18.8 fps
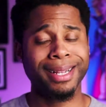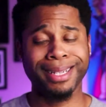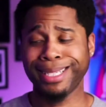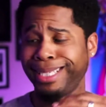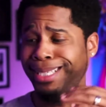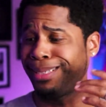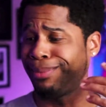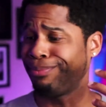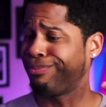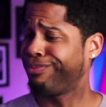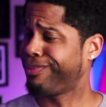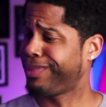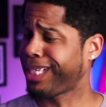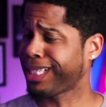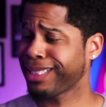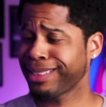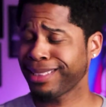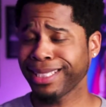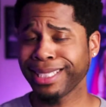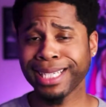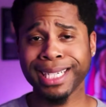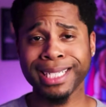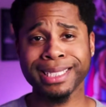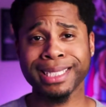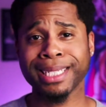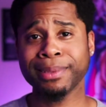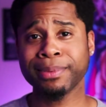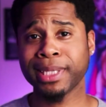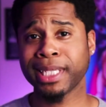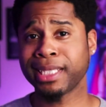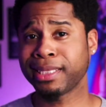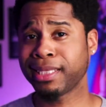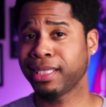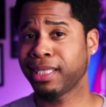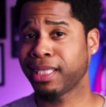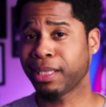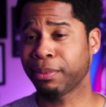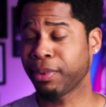I could say 9 times out of
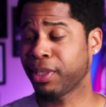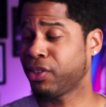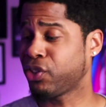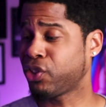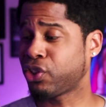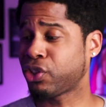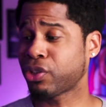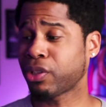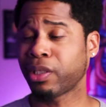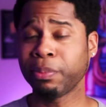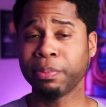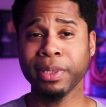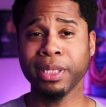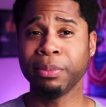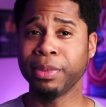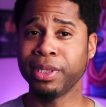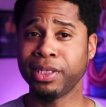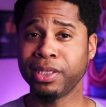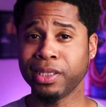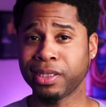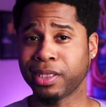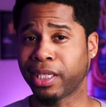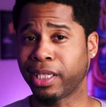10, I'm getting sharp images.